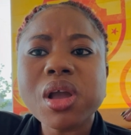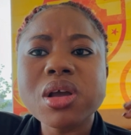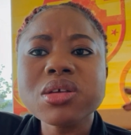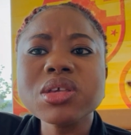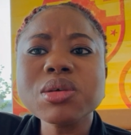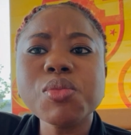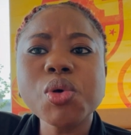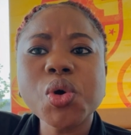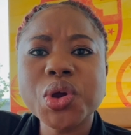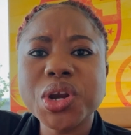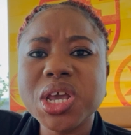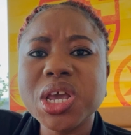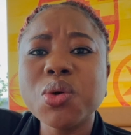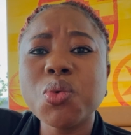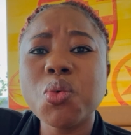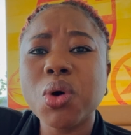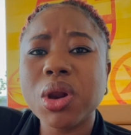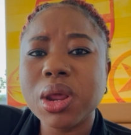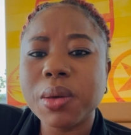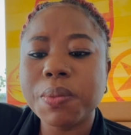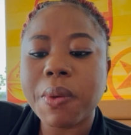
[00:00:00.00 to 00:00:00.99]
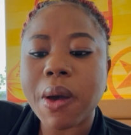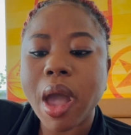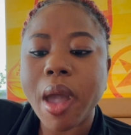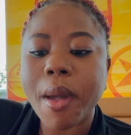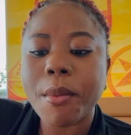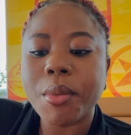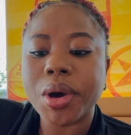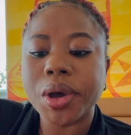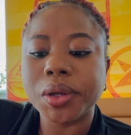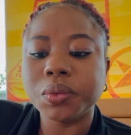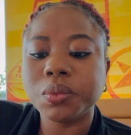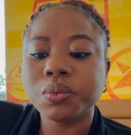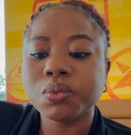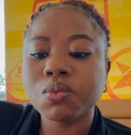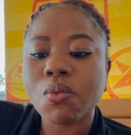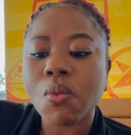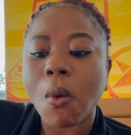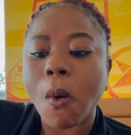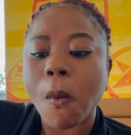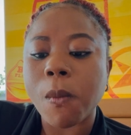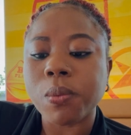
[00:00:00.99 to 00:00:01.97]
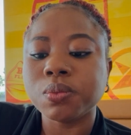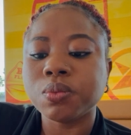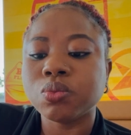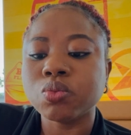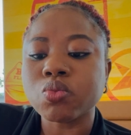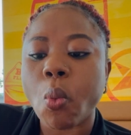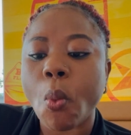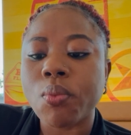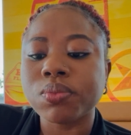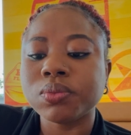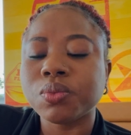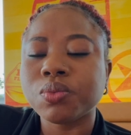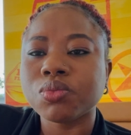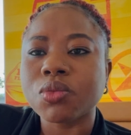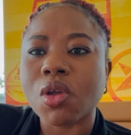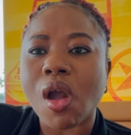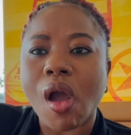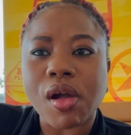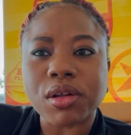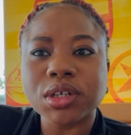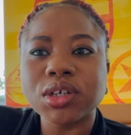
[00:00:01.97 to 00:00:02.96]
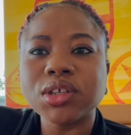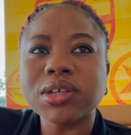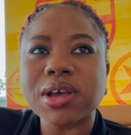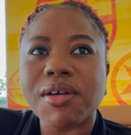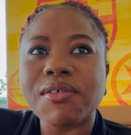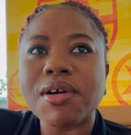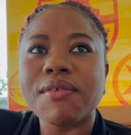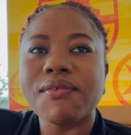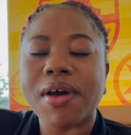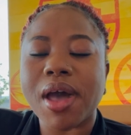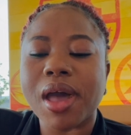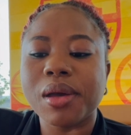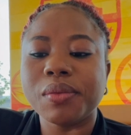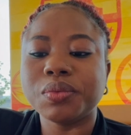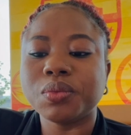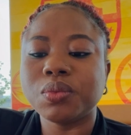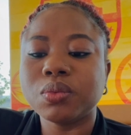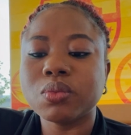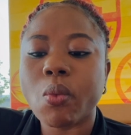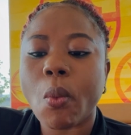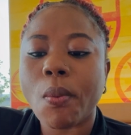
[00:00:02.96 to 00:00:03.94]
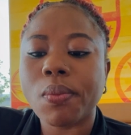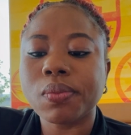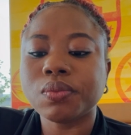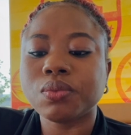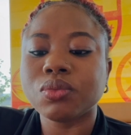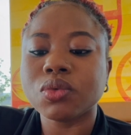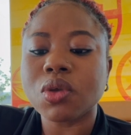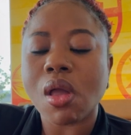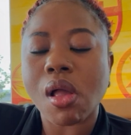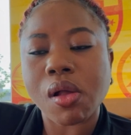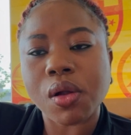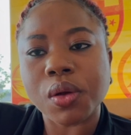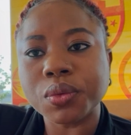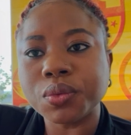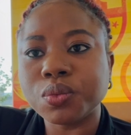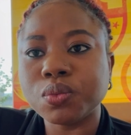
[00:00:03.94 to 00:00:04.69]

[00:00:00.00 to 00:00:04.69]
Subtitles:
So I'm gonna eat wally pie, but it's our vibe. Huh?